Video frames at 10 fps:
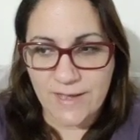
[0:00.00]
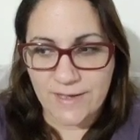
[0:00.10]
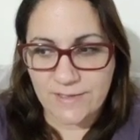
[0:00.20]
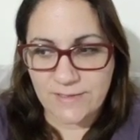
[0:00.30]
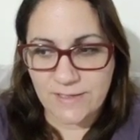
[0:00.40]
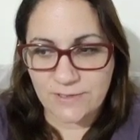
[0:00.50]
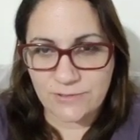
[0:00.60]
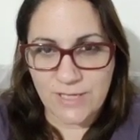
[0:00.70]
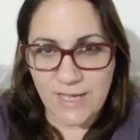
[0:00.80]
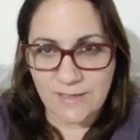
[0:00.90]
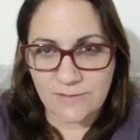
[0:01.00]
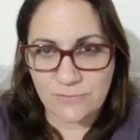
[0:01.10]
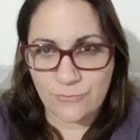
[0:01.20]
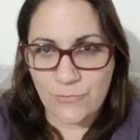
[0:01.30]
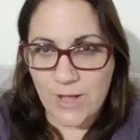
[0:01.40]
I can tell you that
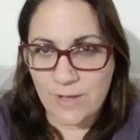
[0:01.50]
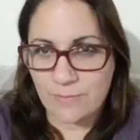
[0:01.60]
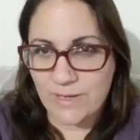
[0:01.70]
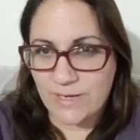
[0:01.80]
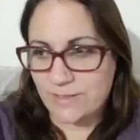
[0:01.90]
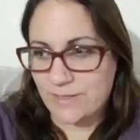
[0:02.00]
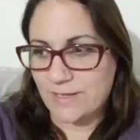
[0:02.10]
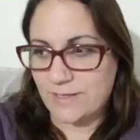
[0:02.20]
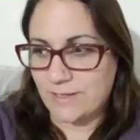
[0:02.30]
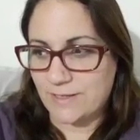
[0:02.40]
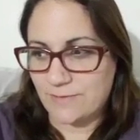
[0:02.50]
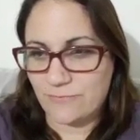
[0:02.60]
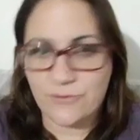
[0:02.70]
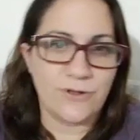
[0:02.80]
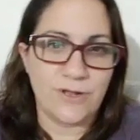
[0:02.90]
while meditating a
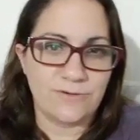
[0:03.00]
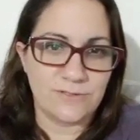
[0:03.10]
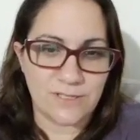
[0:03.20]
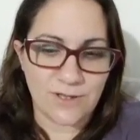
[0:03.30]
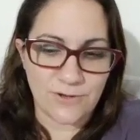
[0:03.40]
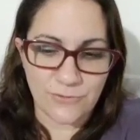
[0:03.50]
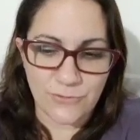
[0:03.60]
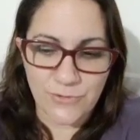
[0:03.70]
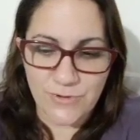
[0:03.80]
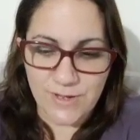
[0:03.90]
few years ago,